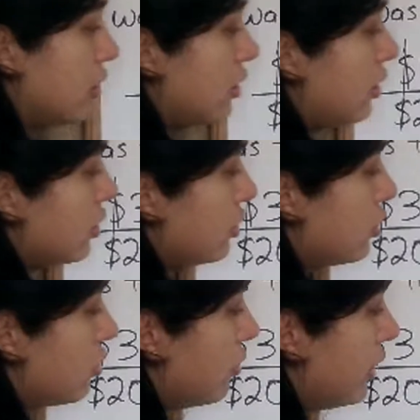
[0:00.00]
So
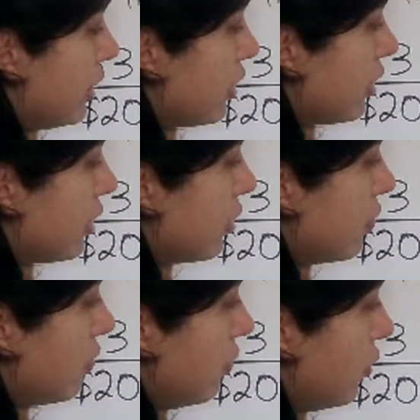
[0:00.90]
here,
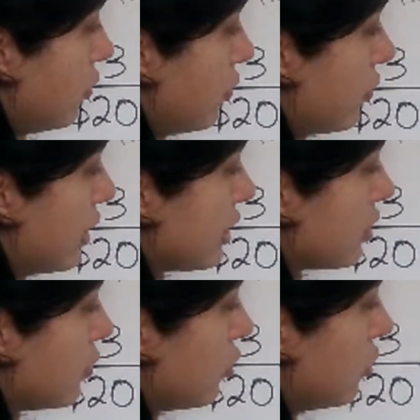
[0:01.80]
move
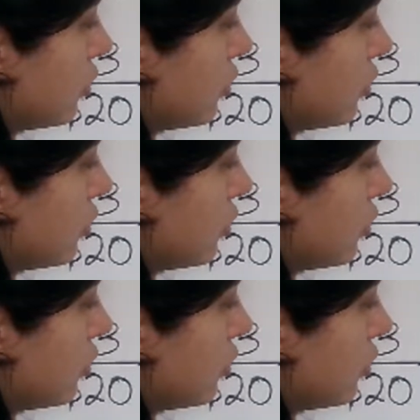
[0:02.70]
decimal